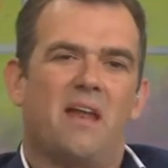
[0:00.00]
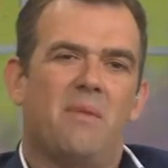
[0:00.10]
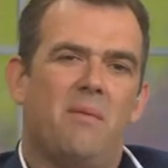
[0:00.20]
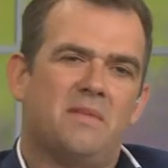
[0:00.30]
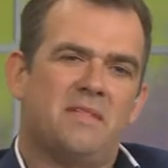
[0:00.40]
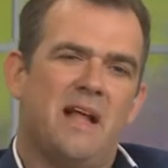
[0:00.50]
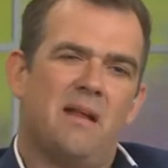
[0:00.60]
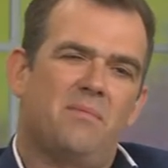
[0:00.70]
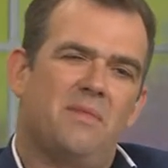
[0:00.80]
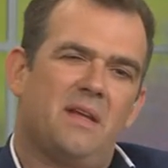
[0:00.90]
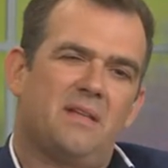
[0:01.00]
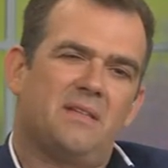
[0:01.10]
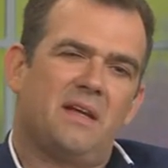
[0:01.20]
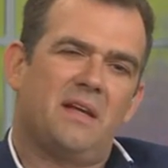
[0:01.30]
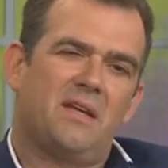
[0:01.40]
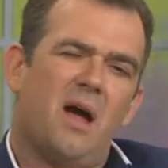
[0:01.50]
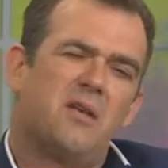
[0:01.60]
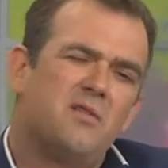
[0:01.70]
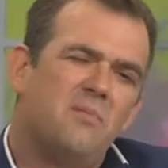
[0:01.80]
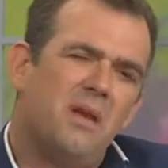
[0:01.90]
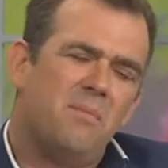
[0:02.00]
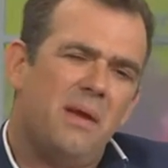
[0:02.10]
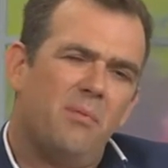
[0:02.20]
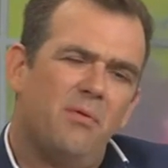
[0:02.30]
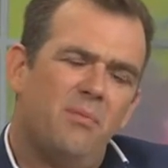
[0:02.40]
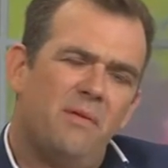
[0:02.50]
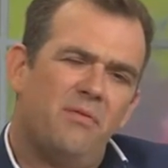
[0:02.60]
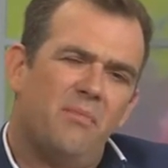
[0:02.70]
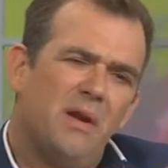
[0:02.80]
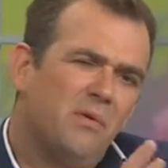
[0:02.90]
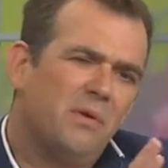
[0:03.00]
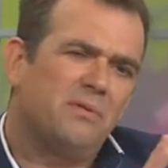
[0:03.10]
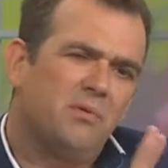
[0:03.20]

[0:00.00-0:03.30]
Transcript: And maybe it's an album that not too many people will be familiar with.